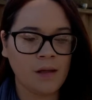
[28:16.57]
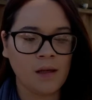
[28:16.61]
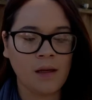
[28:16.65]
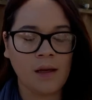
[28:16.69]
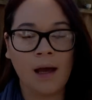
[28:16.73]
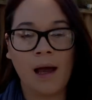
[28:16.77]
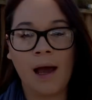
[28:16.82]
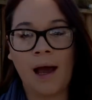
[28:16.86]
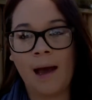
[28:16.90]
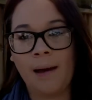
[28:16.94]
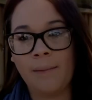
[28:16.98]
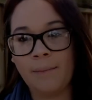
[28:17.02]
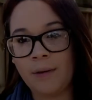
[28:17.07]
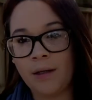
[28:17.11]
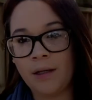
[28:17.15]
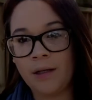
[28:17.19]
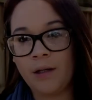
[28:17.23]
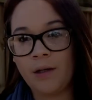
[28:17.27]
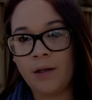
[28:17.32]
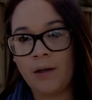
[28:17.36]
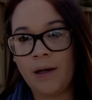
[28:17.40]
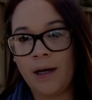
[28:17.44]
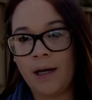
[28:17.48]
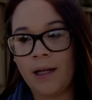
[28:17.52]
I'm gonna
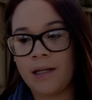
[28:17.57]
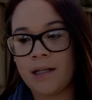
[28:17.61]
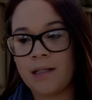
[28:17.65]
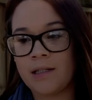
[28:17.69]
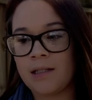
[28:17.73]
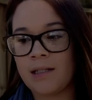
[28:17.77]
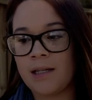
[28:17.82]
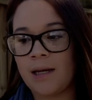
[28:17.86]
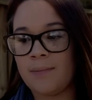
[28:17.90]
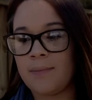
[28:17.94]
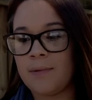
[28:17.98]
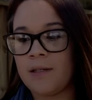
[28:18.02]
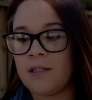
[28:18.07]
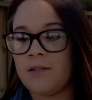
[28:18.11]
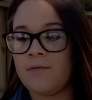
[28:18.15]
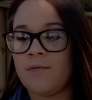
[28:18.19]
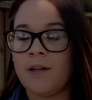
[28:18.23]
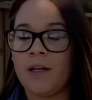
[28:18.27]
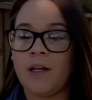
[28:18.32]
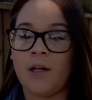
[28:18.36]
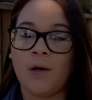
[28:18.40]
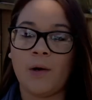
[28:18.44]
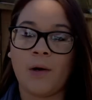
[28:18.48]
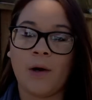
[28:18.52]
go ahead and stop this
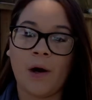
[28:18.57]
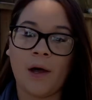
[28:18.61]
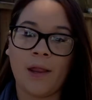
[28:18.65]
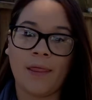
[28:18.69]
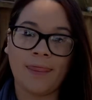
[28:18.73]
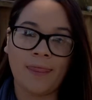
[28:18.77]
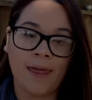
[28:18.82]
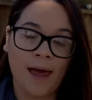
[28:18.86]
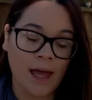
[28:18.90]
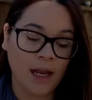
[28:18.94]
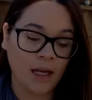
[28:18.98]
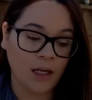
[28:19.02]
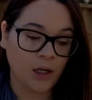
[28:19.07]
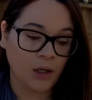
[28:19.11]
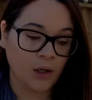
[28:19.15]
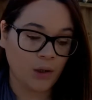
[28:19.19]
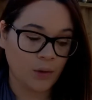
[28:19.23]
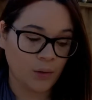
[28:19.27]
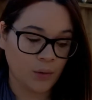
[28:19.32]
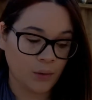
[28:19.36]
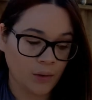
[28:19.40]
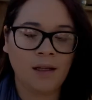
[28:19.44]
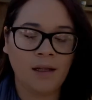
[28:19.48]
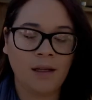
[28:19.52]
video on that
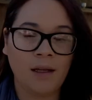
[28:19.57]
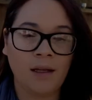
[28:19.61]
note.